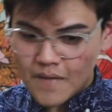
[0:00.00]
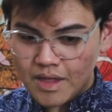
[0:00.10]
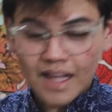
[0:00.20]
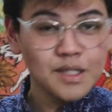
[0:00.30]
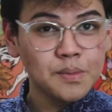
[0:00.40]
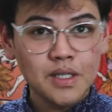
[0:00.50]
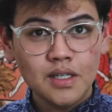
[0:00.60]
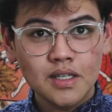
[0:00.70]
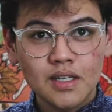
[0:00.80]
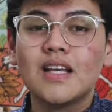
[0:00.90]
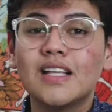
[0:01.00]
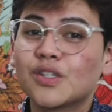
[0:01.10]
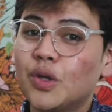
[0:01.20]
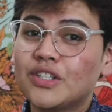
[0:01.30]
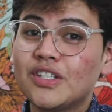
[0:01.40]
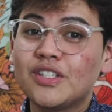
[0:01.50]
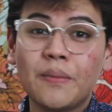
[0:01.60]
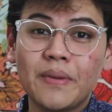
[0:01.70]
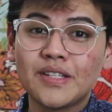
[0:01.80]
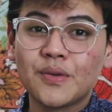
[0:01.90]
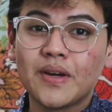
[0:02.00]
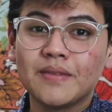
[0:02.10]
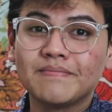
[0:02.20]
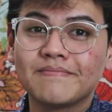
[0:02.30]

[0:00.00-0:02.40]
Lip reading: that's me. So let's just jump into it.